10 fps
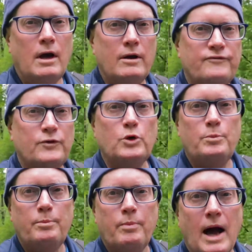food
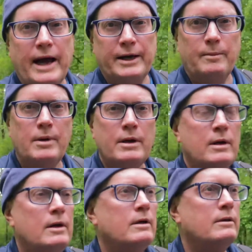item
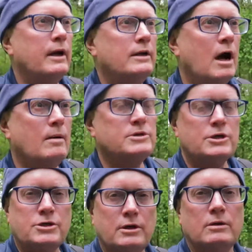that comes a
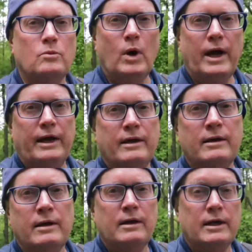certain way.
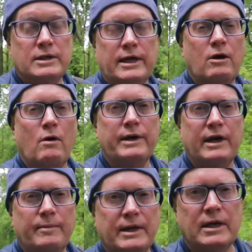It's like going
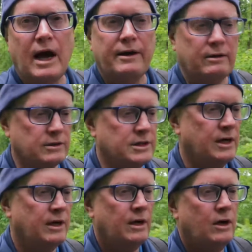into McDonald's,
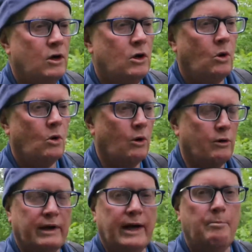
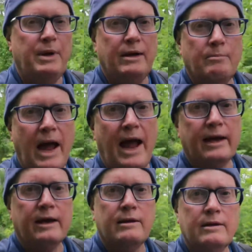ordering a Big
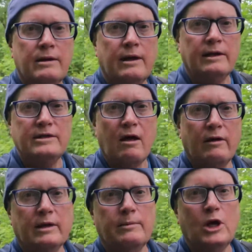Mac and
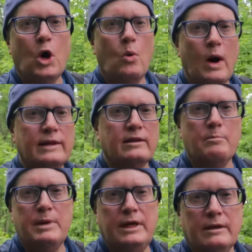telling them you don't want the
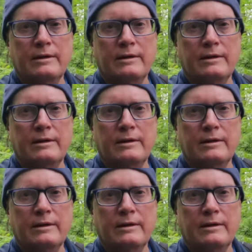meat.